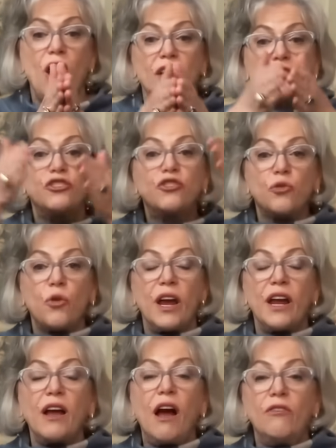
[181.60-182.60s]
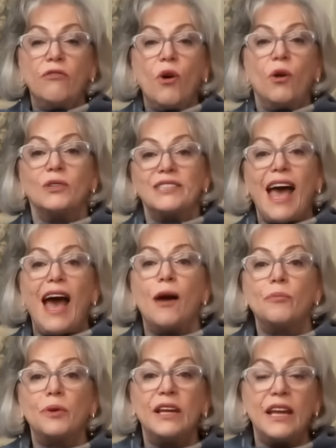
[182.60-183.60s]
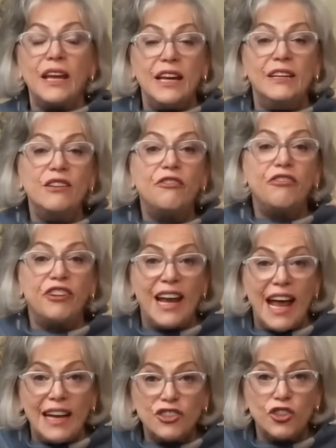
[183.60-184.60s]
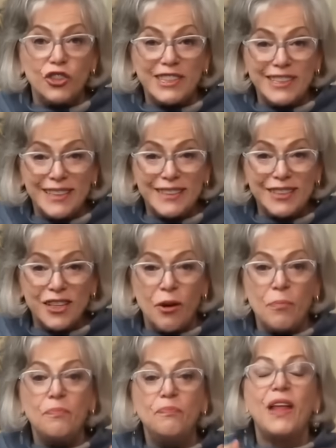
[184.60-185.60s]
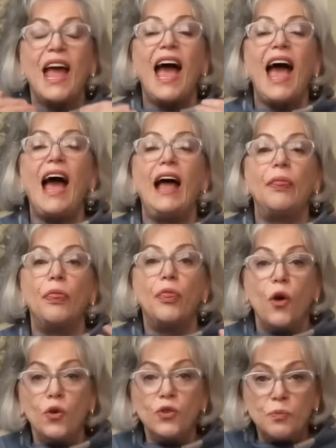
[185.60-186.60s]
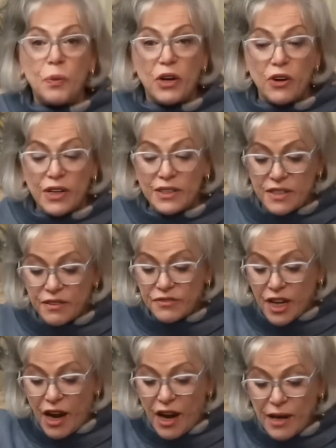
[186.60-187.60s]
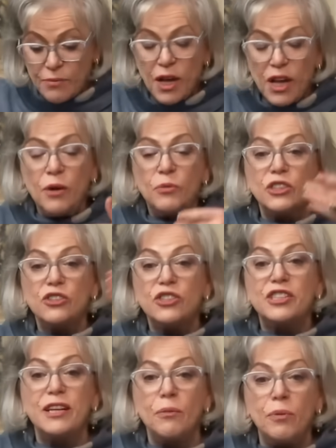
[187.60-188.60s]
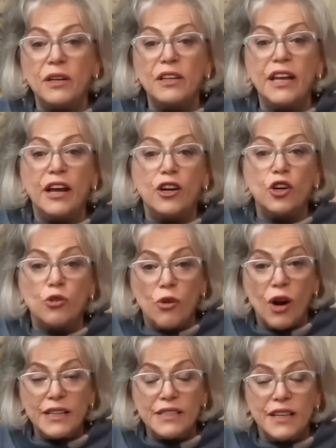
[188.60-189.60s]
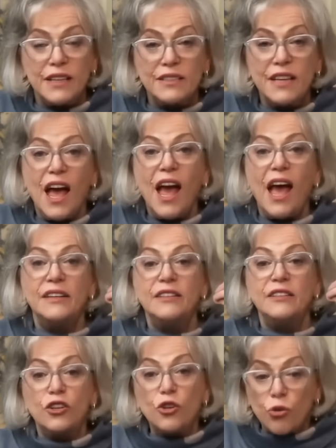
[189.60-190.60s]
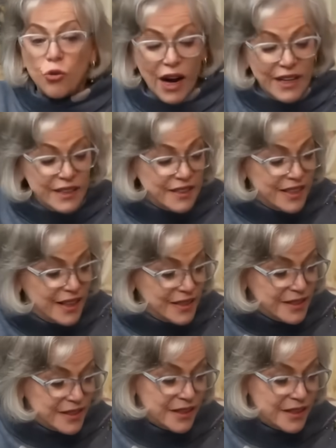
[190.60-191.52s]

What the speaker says: a string of what was happening in the financial system at those periods of time, but there's typically a crisis, and in a crisis,